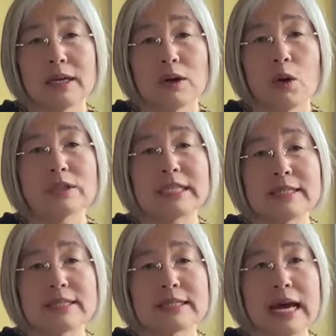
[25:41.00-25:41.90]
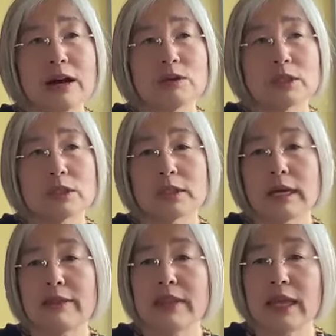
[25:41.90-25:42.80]
All these sound,
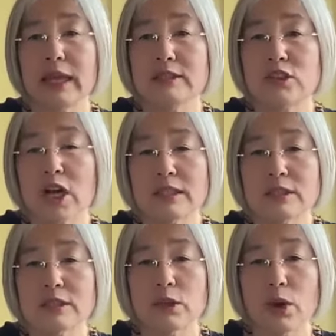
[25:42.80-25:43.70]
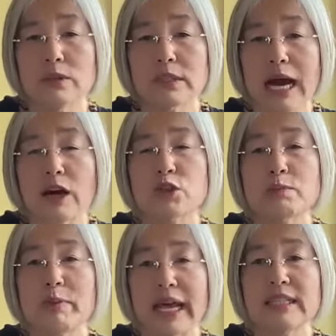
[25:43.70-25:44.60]
and then child knows how to
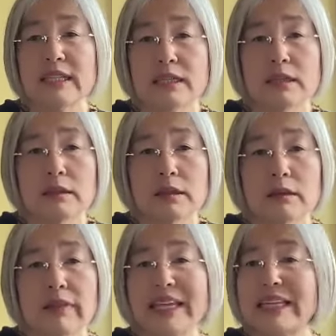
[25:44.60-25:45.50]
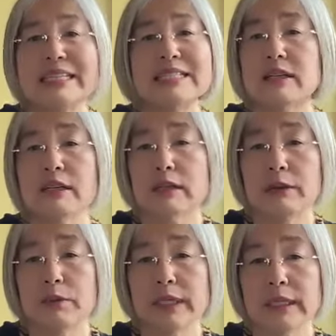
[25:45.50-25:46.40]
blend it. They easily
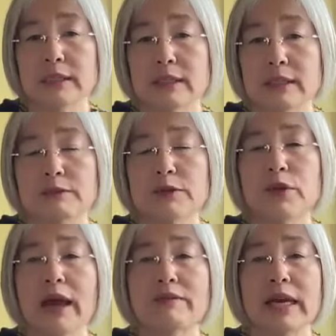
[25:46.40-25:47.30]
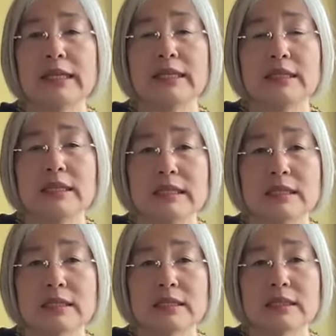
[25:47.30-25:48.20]
can read. If you have any
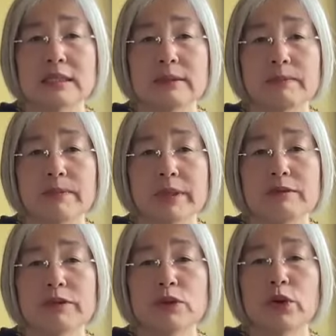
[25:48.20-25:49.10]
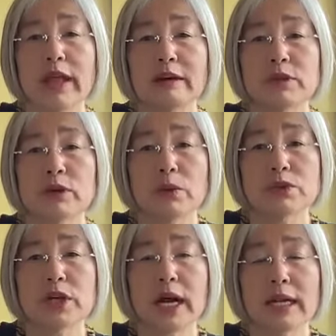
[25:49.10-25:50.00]
niece, if you don't have your own
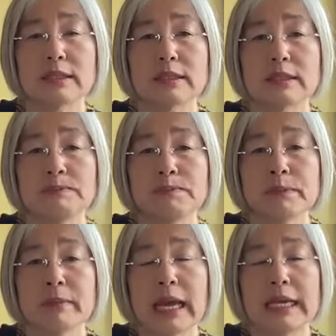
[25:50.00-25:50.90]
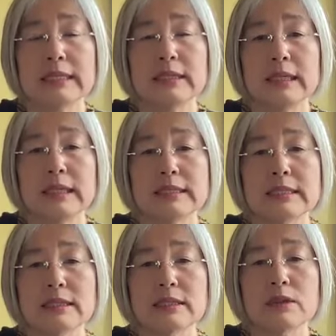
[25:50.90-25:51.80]
child, any
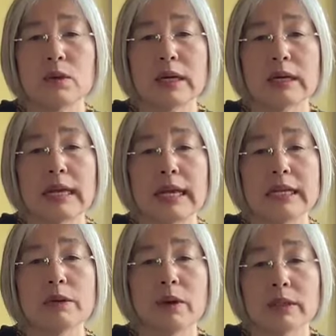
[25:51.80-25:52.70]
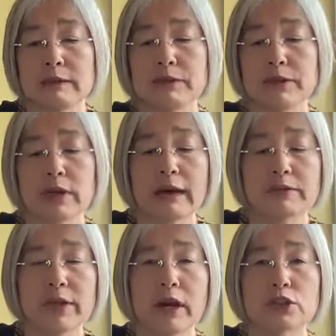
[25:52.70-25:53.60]
niece or anyone, if you have
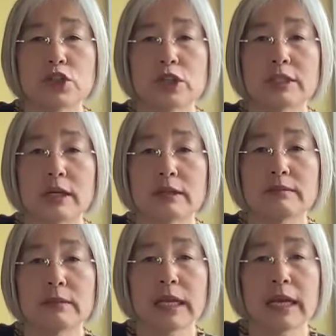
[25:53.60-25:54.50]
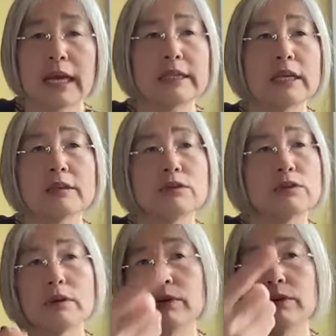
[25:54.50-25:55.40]
young children, and
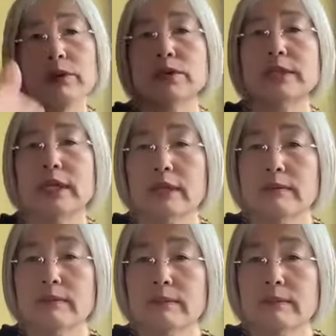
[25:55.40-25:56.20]
then use it.